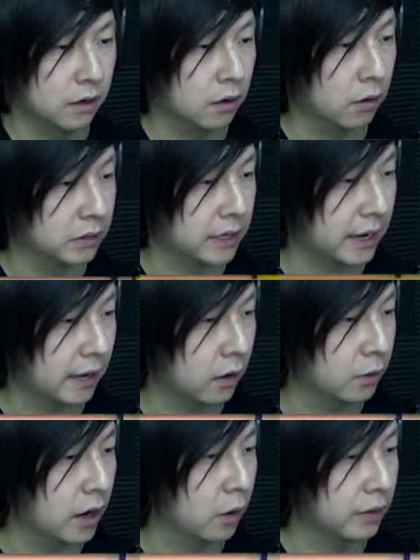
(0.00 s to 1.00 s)
Oh yeah,
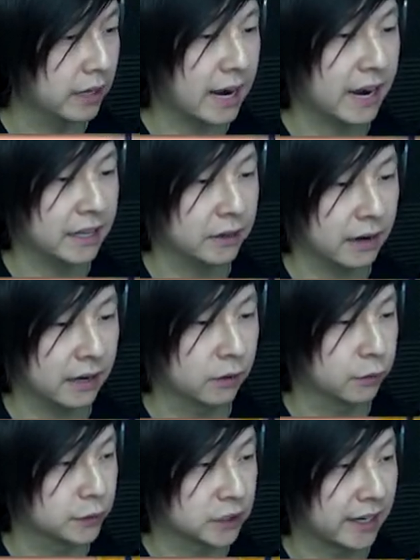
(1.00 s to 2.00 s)
oh no, get out of here,
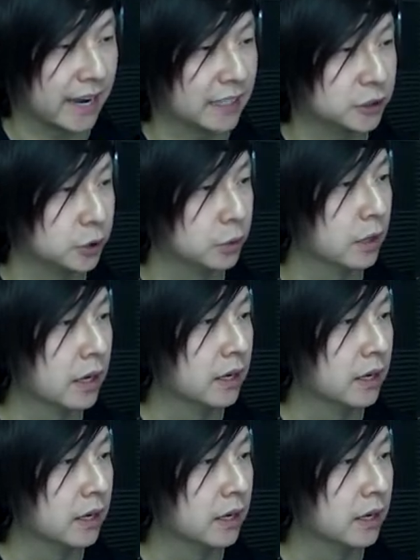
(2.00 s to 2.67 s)
anglerfish, I got you.